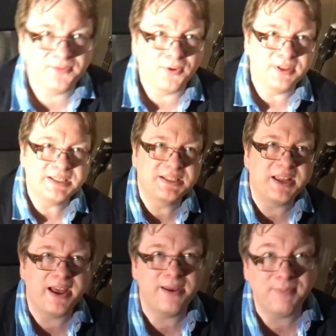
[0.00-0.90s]
for this
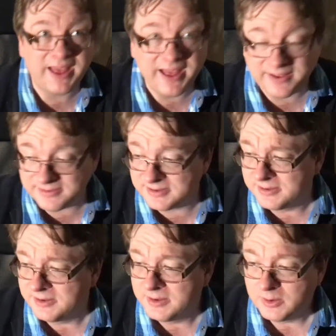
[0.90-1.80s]
time, and
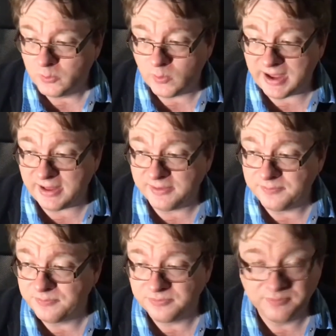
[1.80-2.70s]
well,
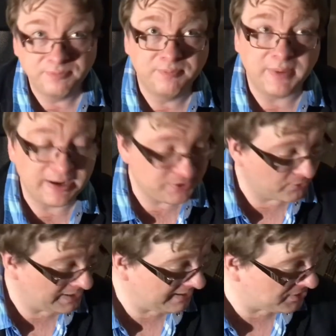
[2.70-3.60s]
I
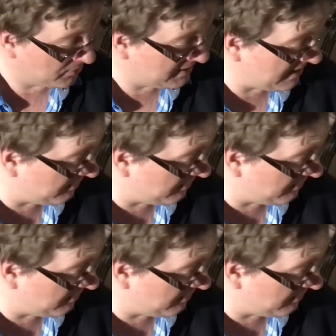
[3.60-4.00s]
really don't have